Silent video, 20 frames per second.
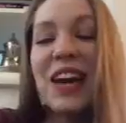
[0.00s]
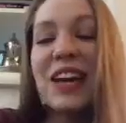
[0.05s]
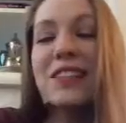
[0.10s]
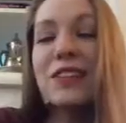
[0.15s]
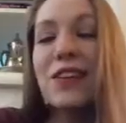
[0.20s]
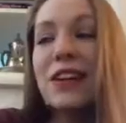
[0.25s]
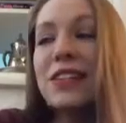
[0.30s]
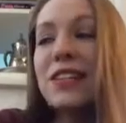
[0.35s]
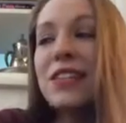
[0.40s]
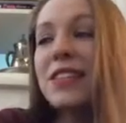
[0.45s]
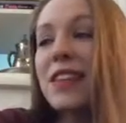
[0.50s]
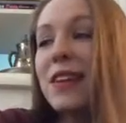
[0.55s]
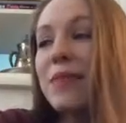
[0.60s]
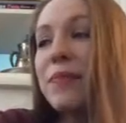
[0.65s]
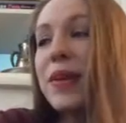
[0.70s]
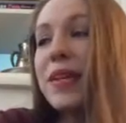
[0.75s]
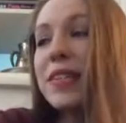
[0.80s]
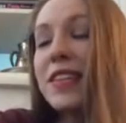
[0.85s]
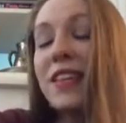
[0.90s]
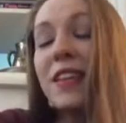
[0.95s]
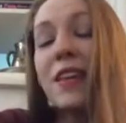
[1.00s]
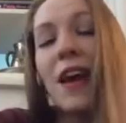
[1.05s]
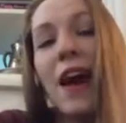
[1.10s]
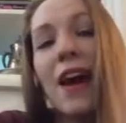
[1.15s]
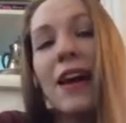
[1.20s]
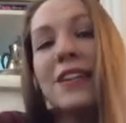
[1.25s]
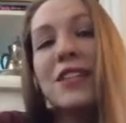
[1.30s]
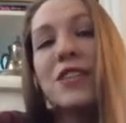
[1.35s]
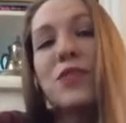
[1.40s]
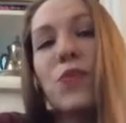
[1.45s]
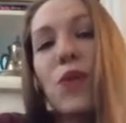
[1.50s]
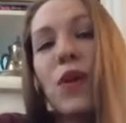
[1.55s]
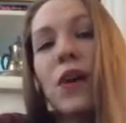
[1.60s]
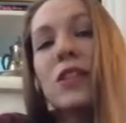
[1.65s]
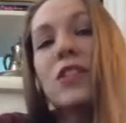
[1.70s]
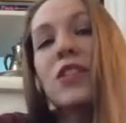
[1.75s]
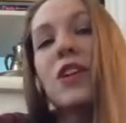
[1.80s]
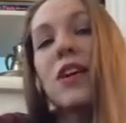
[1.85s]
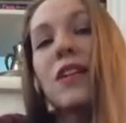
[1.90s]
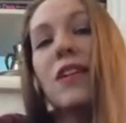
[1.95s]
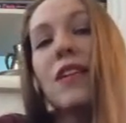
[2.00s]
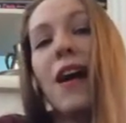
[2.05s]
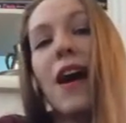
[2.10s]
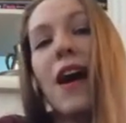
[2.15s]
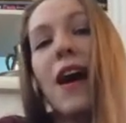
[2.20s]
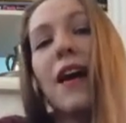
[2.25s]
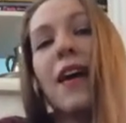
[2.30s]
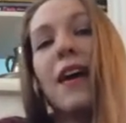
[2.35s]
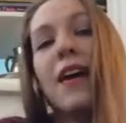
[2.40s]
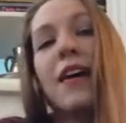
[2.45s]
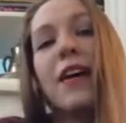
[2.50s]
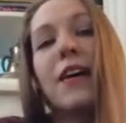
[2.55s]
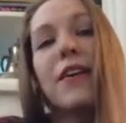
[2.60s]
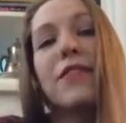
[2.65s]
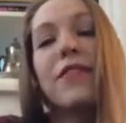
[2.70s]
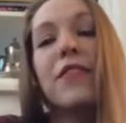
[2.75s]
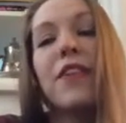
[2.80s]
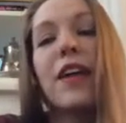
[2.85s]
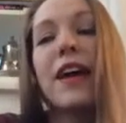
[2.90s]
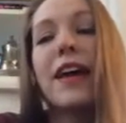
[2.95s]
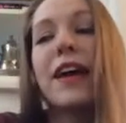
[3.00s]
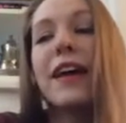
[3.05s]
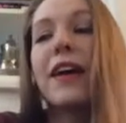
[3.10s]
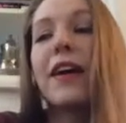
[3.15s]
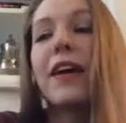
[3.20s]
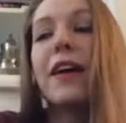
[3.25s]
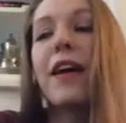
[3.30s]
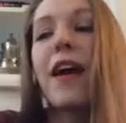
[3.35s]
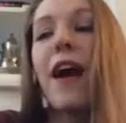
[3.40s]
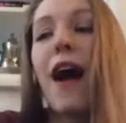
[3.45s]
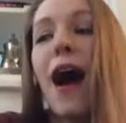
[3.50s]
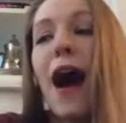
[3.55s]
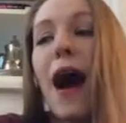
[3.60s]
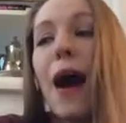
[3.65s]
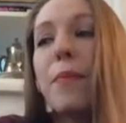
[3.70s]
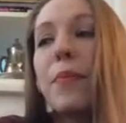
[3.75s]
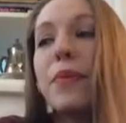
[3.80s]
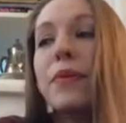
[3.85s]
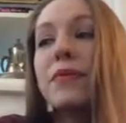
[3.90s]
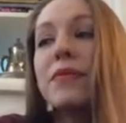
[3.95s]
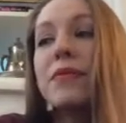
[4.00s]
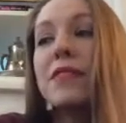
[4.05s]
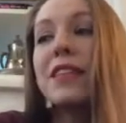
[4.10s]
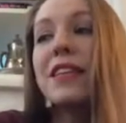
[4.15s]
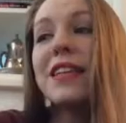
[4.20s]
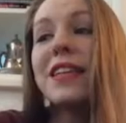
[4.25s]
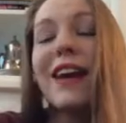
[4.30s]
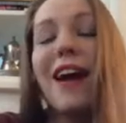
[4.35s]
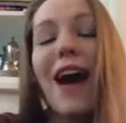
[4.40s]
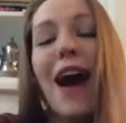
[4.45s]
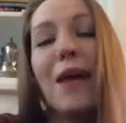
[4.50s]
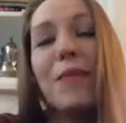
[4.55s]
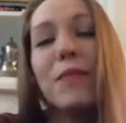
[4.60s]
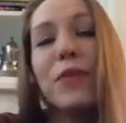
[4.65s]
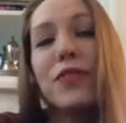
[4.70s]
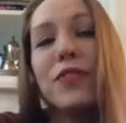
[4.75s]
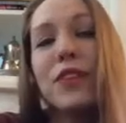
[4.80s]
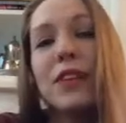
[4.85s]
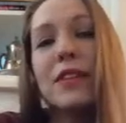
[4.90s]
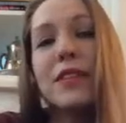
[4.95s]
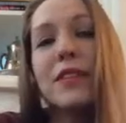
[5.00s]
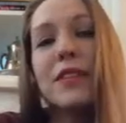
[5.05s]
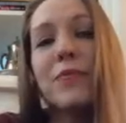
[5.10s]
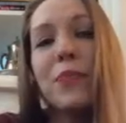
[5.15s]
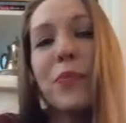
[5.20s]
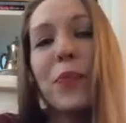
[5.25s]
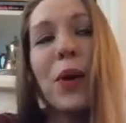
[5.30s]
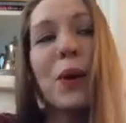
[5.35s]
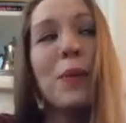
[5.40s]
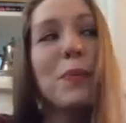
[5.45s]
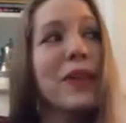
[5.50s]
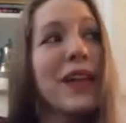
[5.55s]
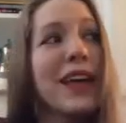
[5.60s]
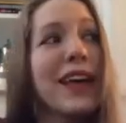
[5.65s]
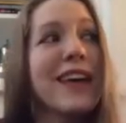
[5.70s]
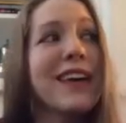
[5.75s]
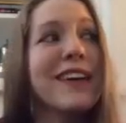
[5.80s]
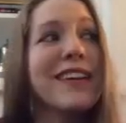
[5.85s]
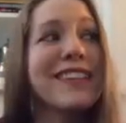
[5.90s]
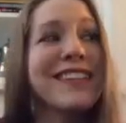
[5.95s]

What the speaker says: So I just watched a lot of like silly cop movies, Point Blank.